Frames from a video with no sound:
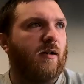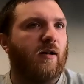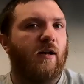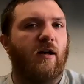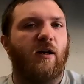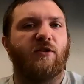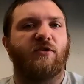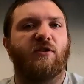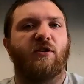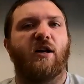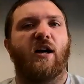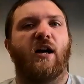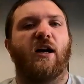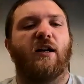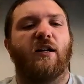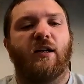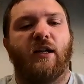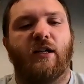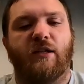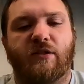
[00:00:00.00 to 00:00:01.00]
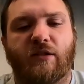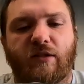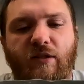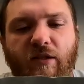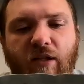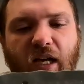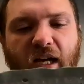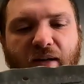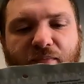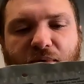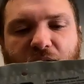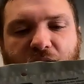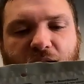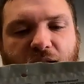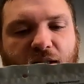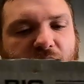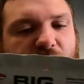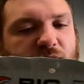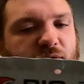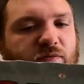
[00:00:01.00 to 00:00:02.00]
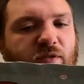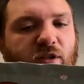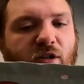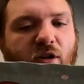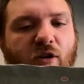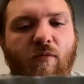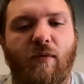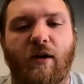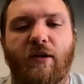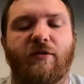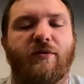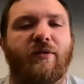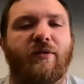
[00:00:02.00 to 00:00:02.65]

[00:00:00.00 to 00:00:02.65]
I also got it in tilapia. If you know about